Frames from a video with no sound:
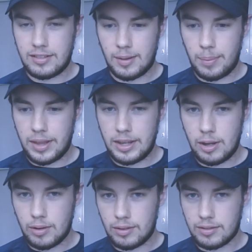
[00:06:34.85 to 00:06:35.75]
something
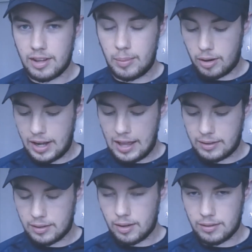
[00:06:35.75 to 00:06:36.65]
you consume or
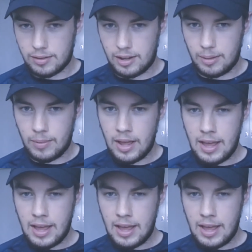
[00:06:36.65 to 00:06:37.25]
can consume.